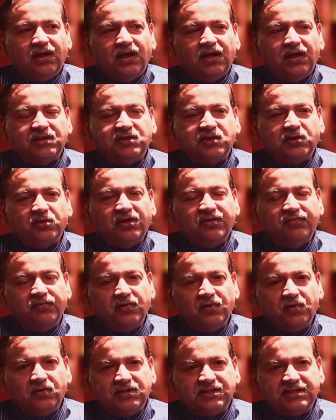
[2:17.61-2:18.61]
And so,
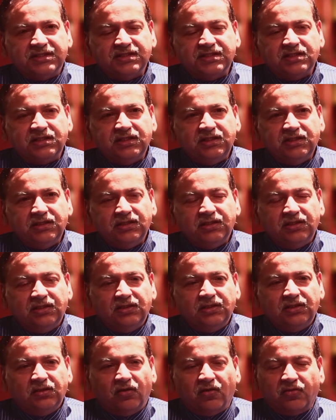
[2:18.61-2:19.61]
even though the city
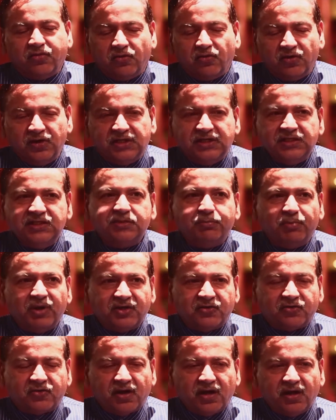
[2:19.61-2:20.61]
authorities
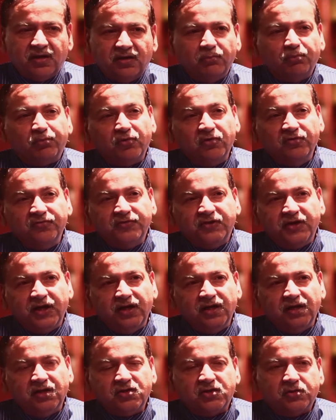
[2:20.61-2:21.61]
might try and improve
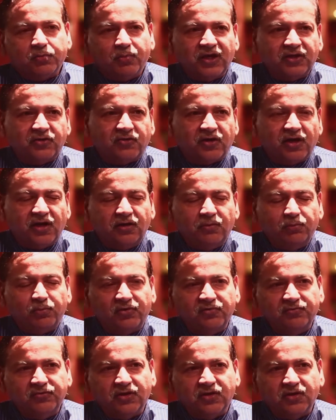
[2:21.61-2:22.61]
drainage, might try and
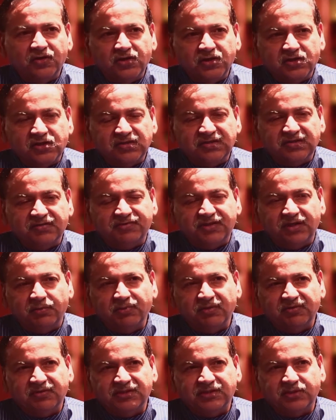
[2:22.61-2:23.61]
improve the conditions of
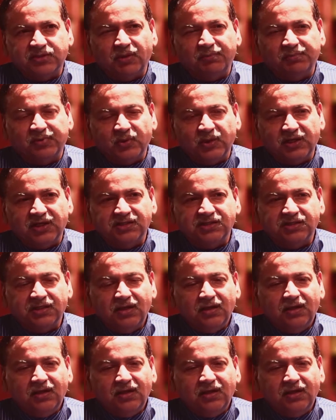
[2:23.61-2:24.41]
some of the slum dwellers,